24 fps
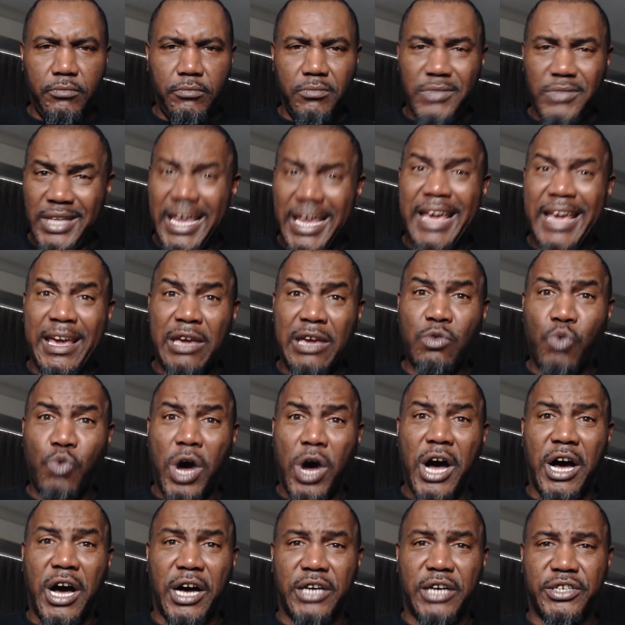And he
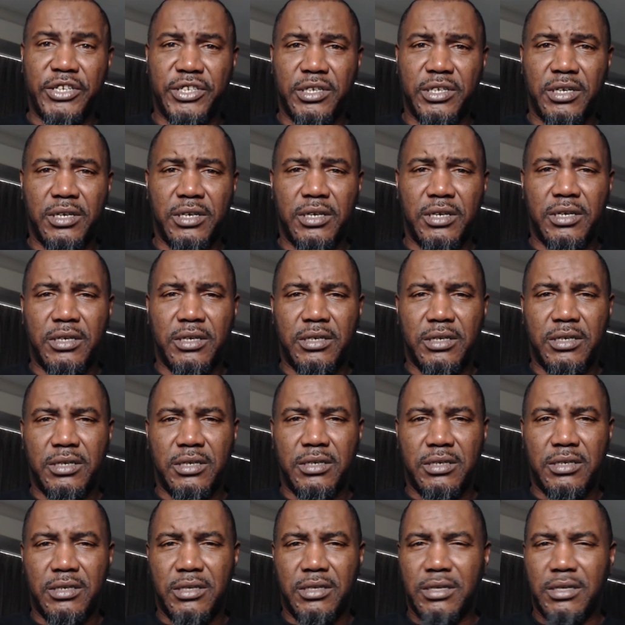was.
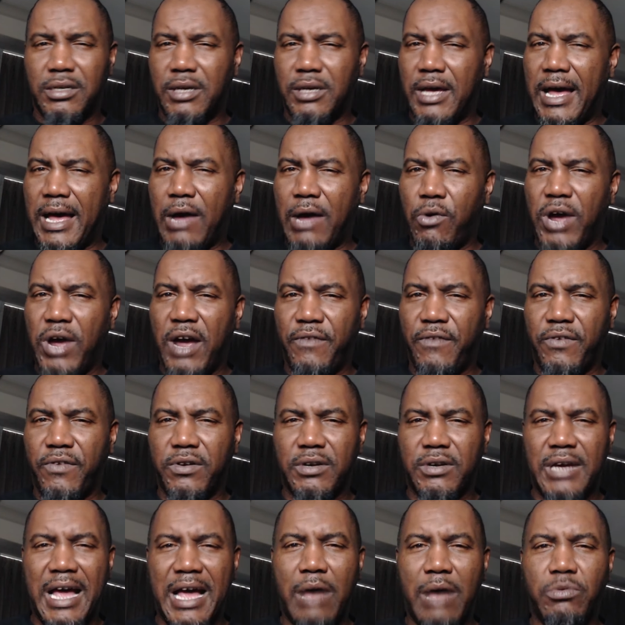However,
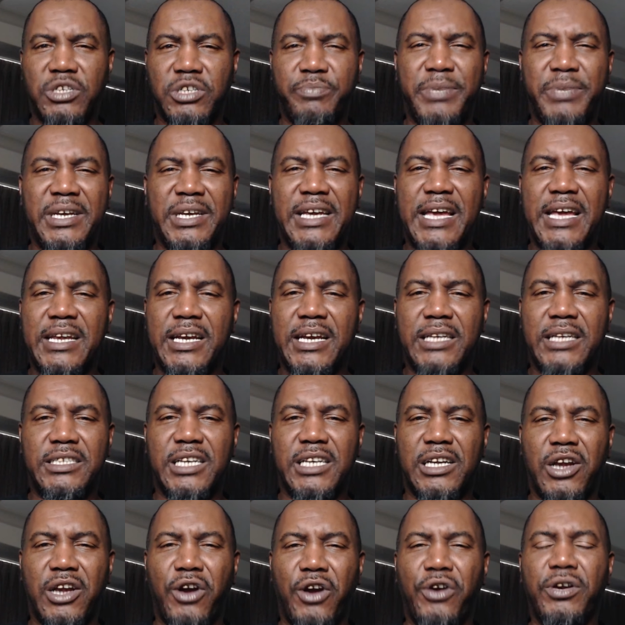I was beginning to
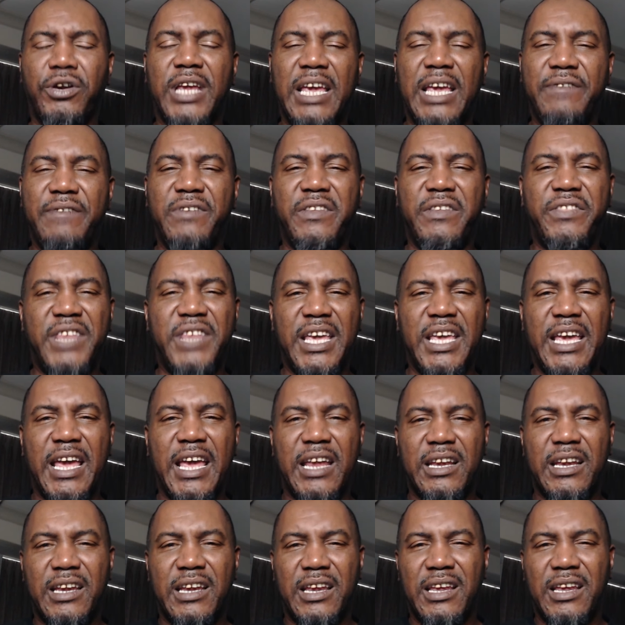learn even then
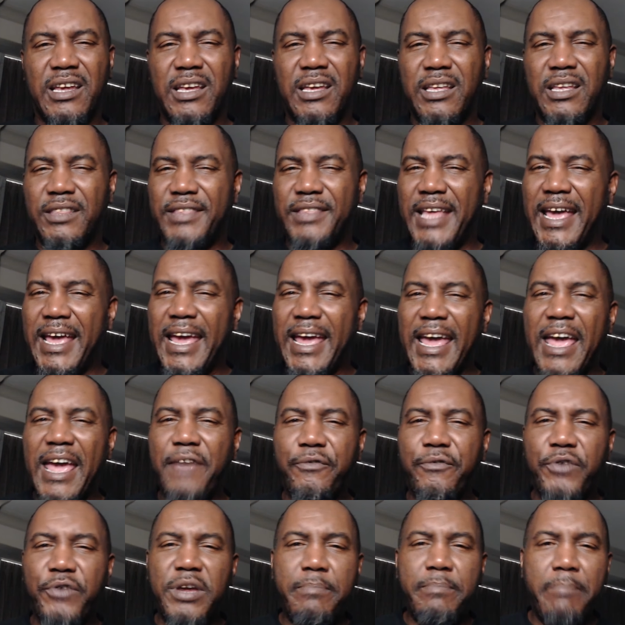that
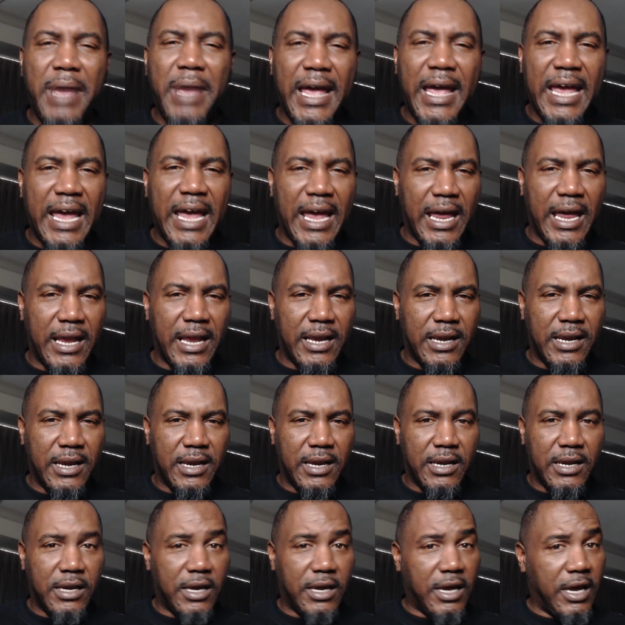every man
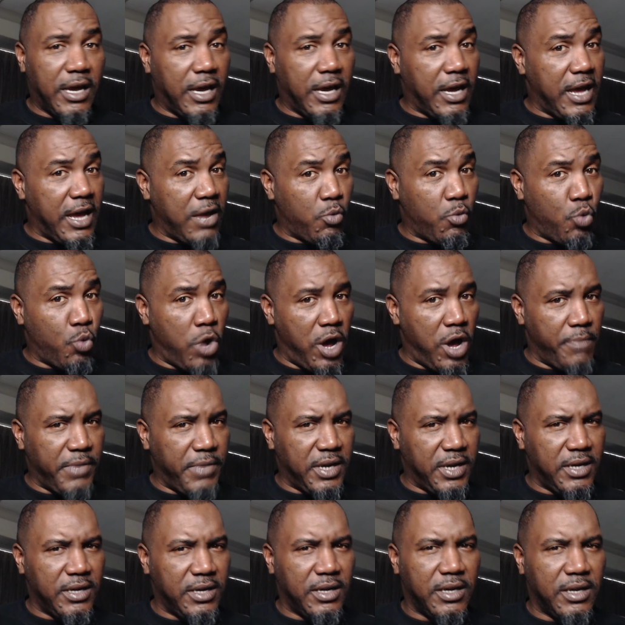and woman
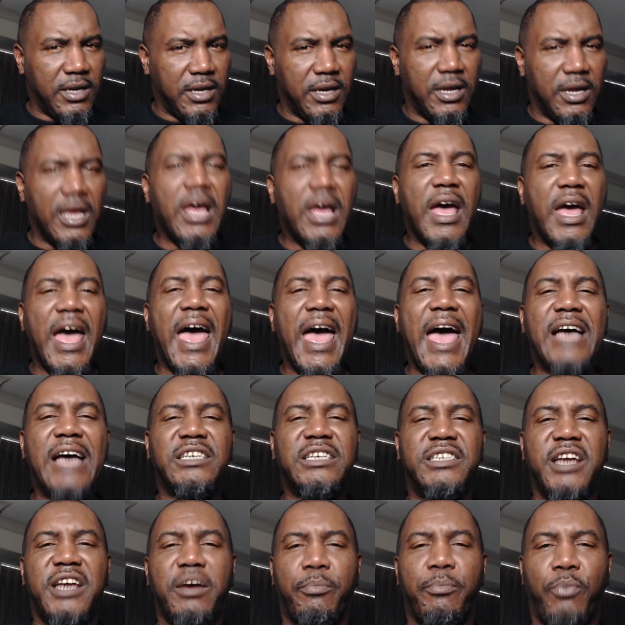has
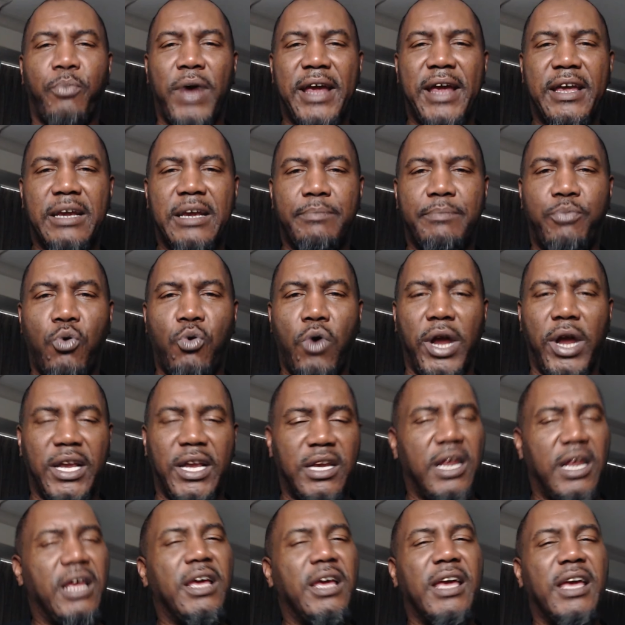their breaking point.
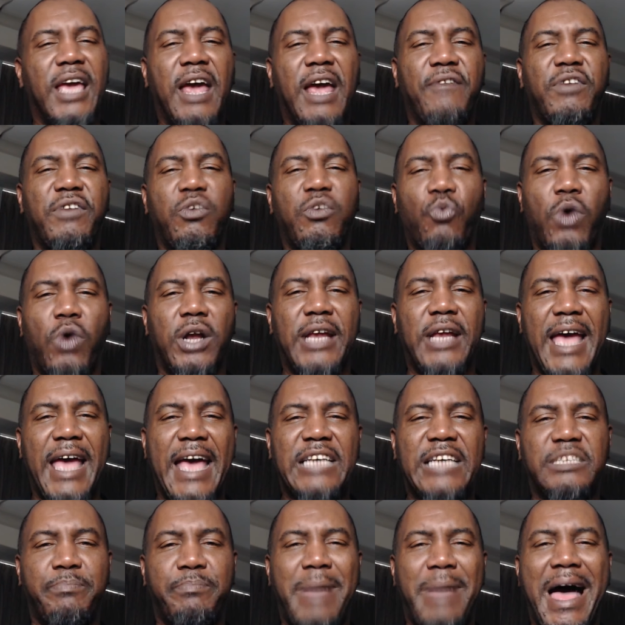Everyone has
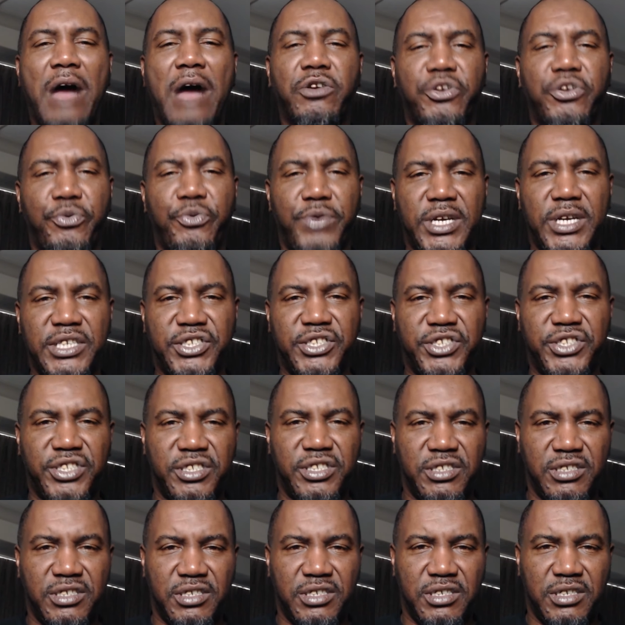boundaries,
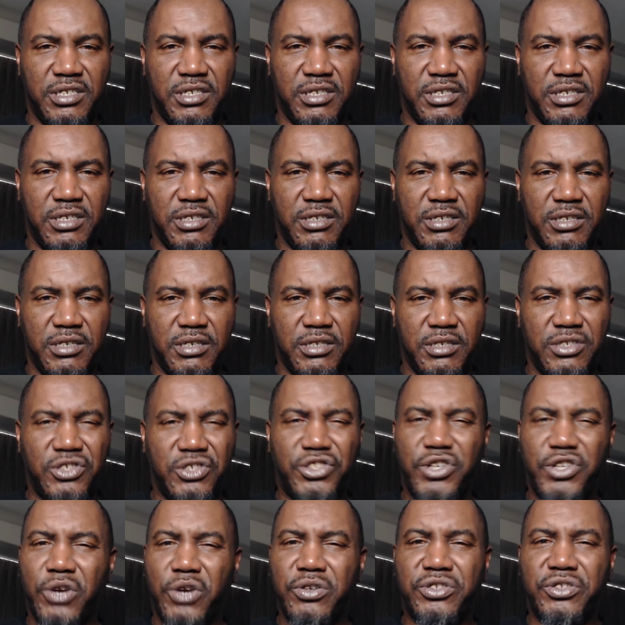
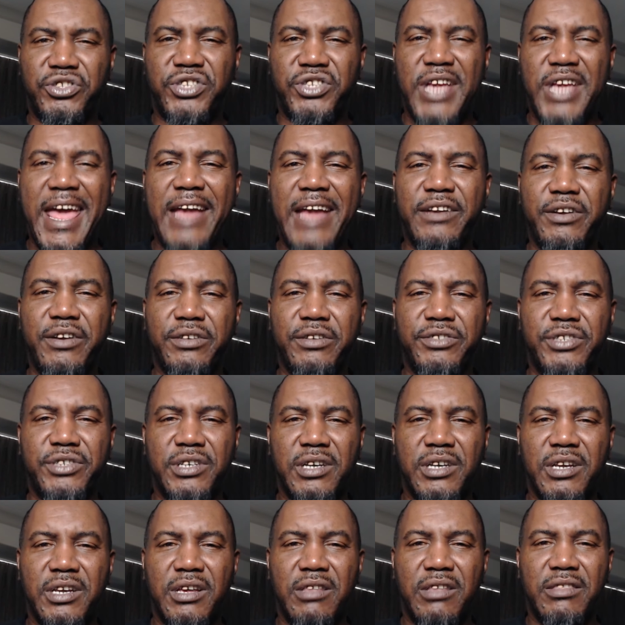certain standards
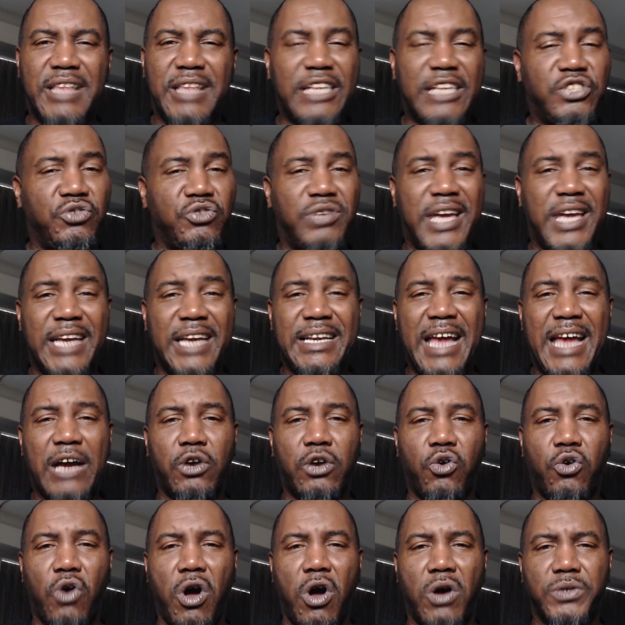that you cannot
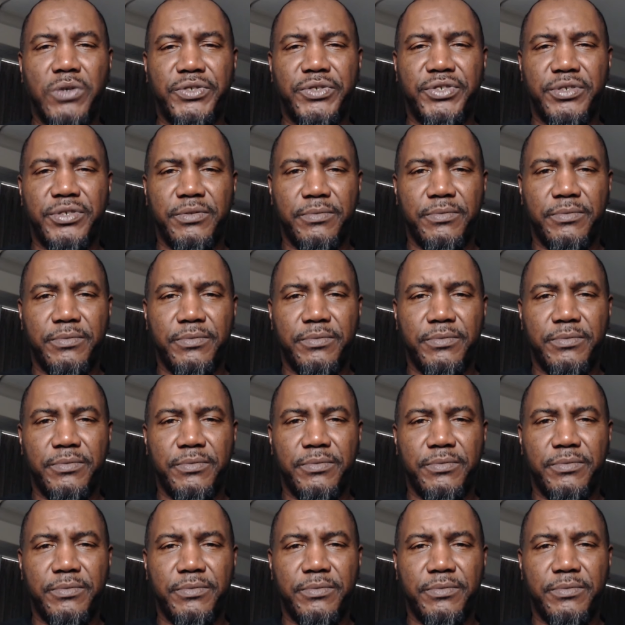cross.